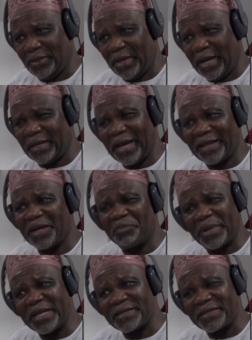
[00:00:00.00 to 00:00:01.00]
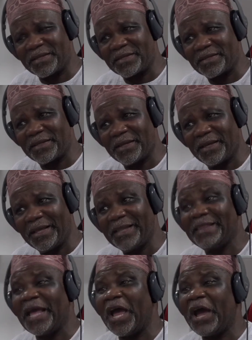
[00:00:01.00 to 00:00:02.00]
and other places,
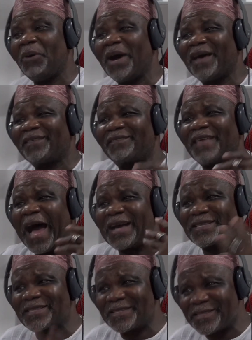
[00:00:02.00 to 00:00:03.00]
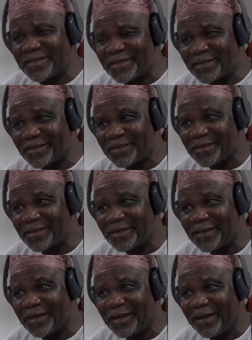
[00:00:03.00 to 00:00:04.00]
there were thugs
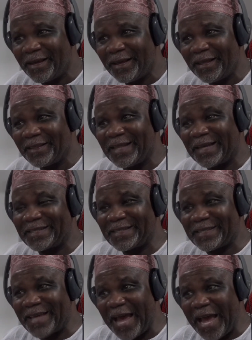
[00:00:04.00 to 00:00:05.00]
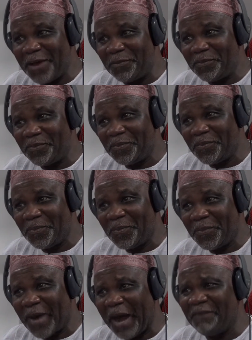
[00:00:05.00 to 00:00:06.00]
that came
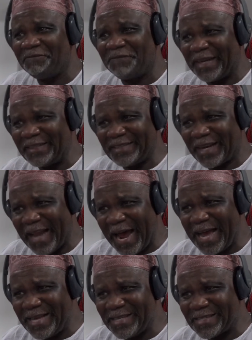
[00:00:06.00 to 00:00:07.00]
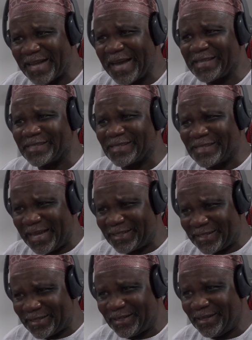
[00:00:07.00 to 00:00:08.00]
and vandalized and
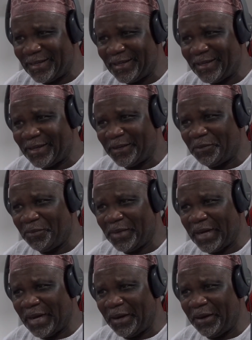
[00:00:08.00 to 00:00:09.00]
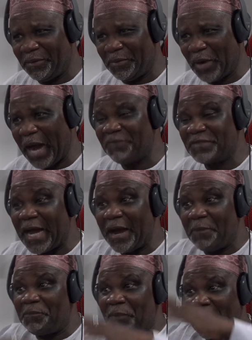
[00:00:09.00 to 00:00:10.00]
set, after
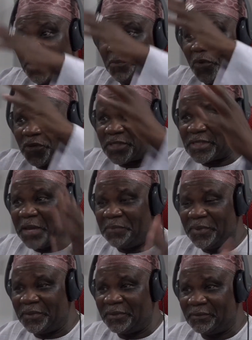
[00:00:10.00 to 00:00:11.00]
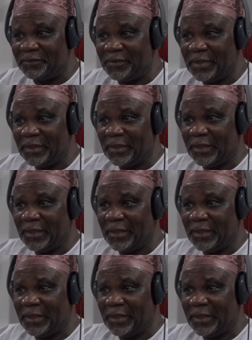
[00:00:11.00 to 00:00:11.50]
ballot boxes had been